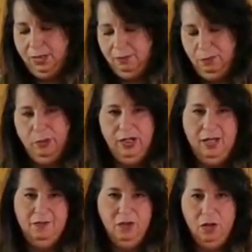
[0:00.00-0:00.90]
We
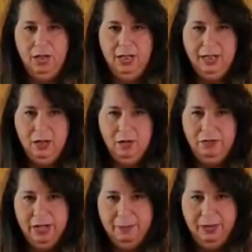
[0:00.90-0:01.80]
love garlic in our
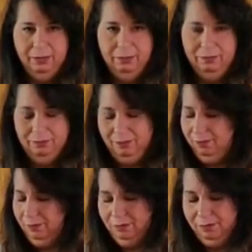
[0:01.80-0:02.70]
family.
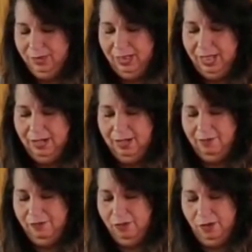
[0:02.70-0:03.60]
Can't live
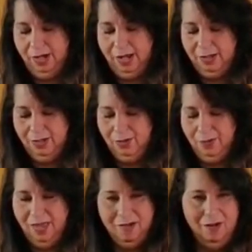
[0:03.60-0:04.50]
or can't cook
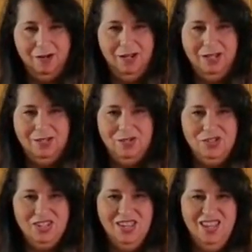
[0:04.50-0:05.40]
without garlic. It's just
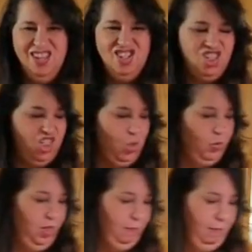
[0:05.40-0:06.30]
so
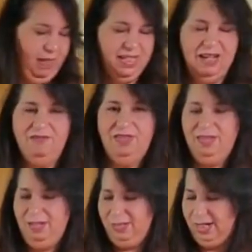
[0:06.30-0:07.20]
yummy. Makes
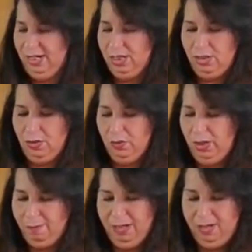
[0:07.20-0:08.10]
everything taste so
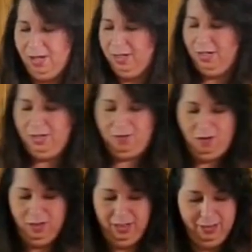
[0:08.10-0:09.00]
yummy. Onion,
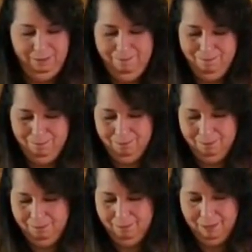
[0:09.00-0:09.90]
garlic.
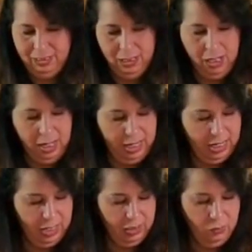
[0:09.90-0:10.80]

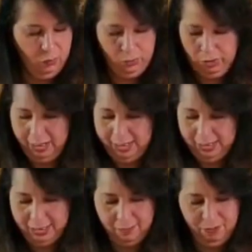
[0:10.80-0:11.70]
And we're gonna add
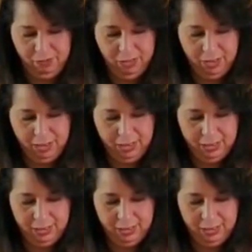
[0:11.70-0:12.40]
some of the onion